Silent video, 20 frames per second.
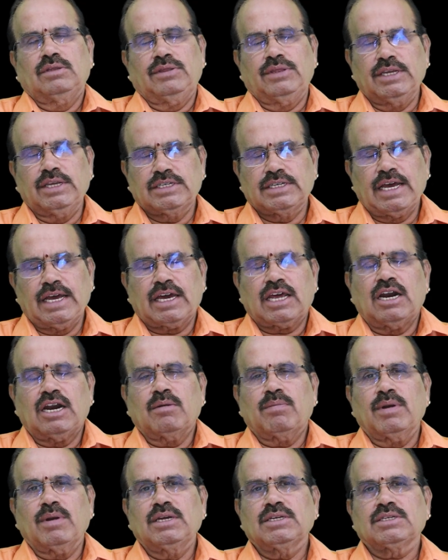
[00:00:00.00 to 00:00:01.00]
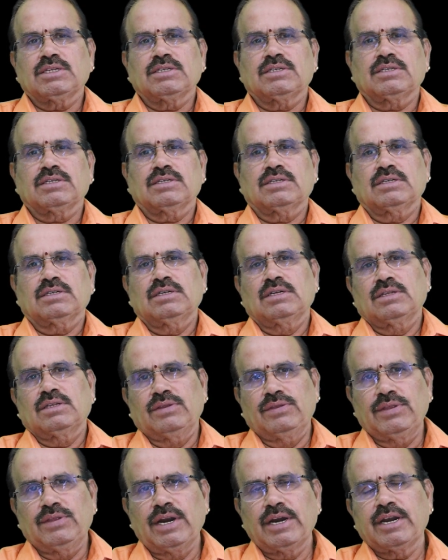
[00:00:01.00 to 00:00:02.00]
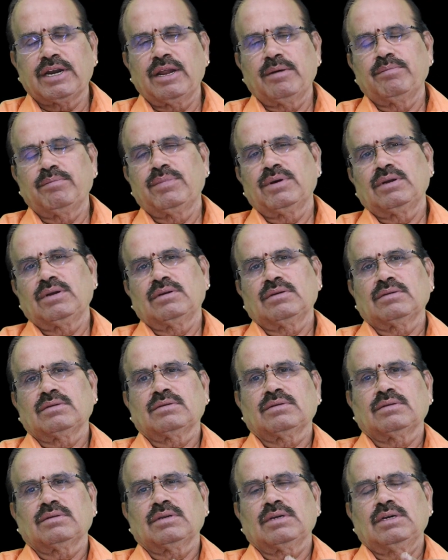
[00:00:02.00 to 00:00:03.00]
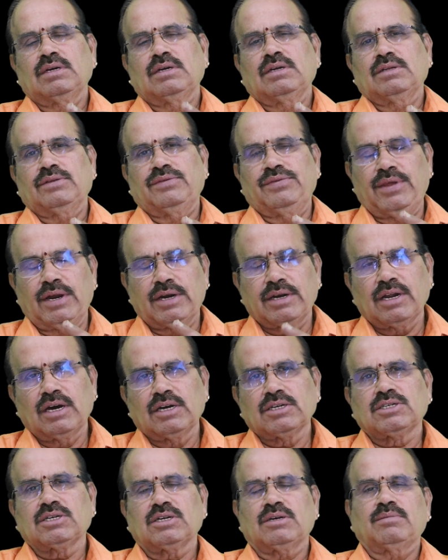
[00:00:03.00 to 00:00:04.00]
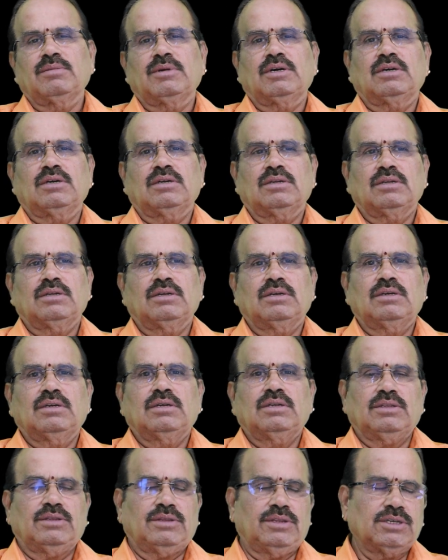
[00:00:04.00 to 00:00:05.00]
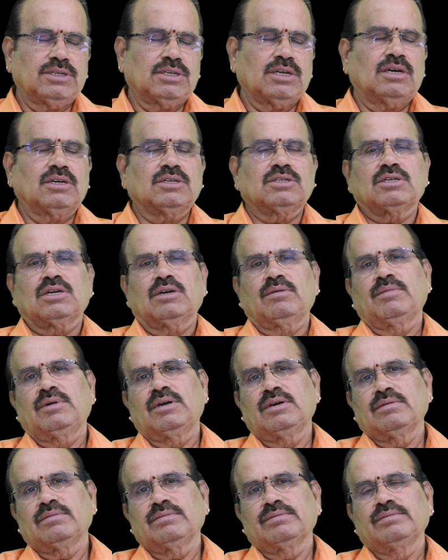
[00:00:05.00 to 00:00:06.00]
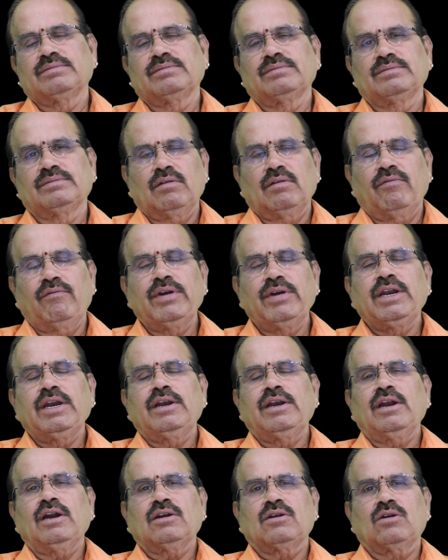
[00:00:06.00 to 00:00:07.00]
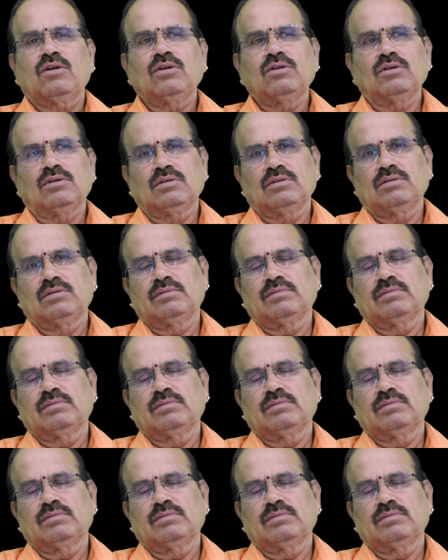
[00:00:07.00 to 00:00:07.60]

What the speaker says: this sacred place, that temple, that ashrama, this ashrama. We did not know.